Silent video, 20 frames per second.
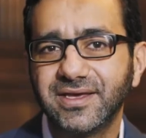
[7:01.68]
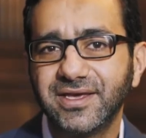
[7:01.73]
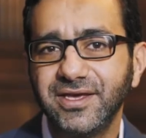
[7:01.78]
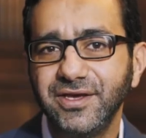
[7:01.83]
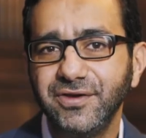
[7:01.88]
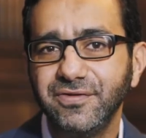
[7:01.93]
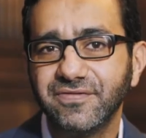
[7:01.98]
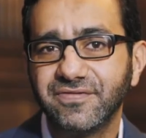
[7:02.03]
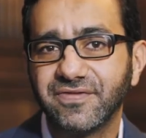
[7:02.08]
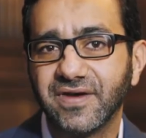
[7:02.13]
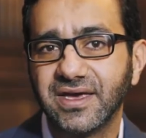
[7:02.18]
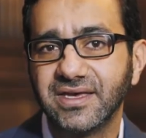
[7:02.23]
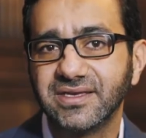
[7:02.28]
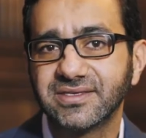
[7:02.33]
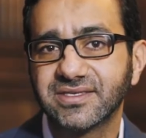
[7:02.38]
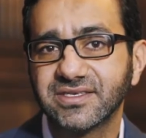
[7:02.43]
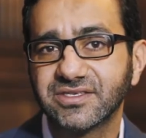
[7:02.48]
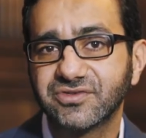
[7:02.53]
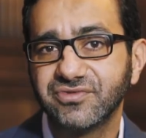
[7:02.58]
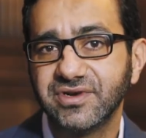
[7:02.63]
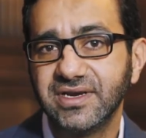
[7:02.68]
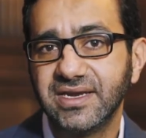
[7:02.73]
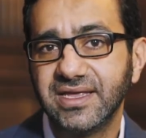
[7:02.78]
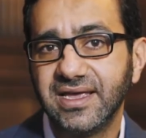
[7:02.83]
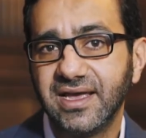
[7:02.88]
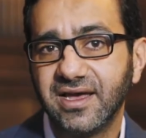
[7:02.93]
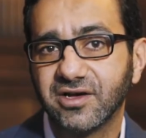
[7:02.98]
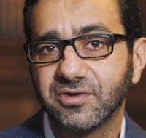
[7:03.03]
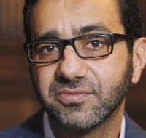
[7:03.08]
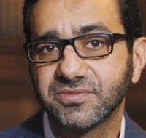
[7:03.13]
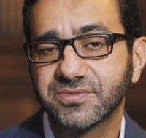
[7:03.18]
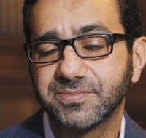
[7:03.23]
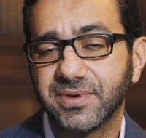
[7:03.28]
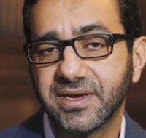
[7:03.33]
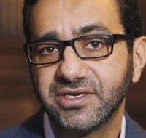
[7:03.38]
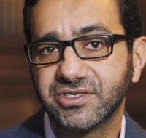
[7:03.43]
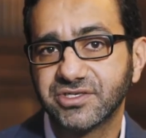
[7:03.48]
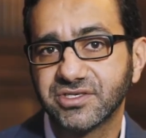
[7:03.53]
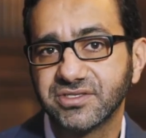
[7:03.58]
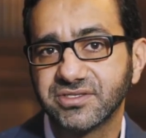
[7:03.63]
acute phase, this really helps
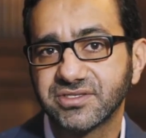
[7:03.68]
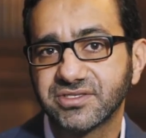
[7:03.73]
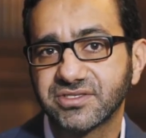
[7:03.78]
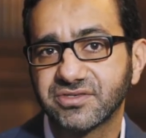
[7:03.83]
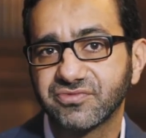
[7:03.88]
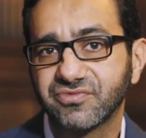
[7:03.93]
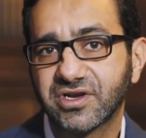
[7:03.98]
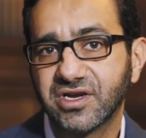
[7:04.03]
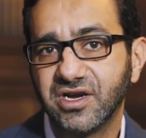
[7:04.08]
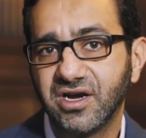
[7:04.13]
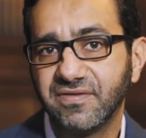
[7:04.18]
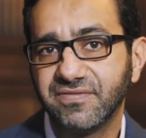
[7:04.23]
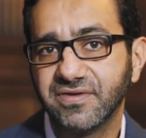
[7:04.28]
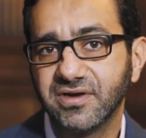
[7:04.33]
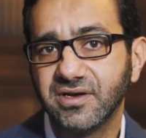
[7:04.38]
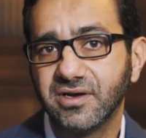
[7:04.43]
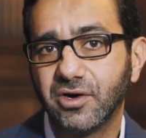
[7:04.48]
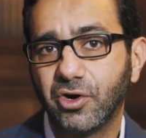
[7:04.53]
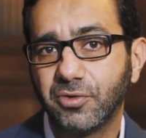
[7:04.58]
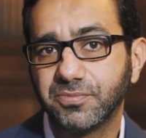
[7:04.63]
patients recover